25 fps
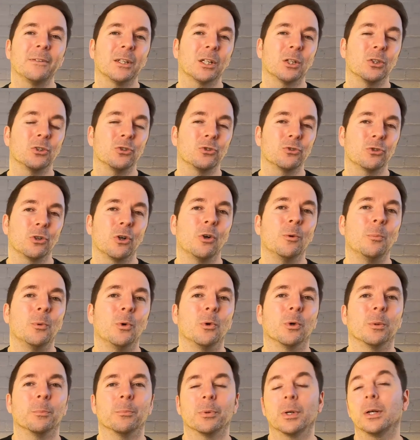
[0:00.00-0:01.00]
the control
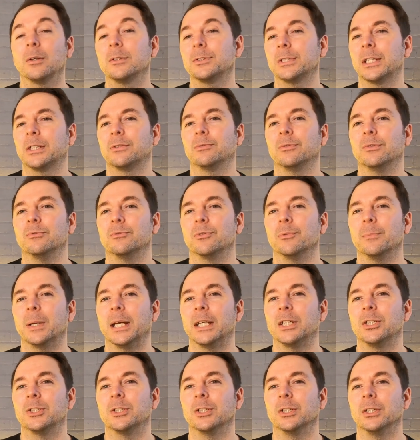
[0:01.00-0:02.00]
board and processor
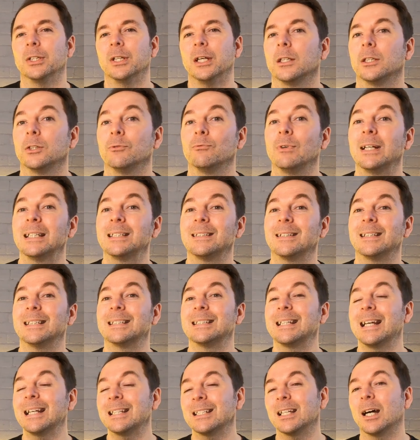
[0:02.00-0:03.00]
information, the rest of the
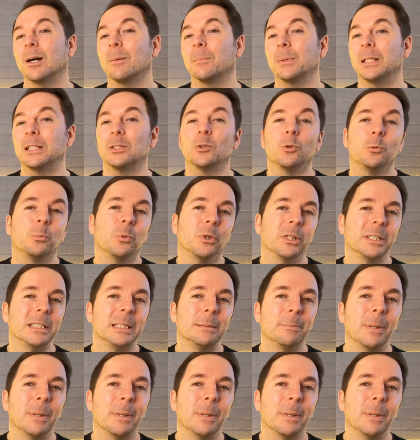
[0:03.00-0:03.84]
setup is all pretty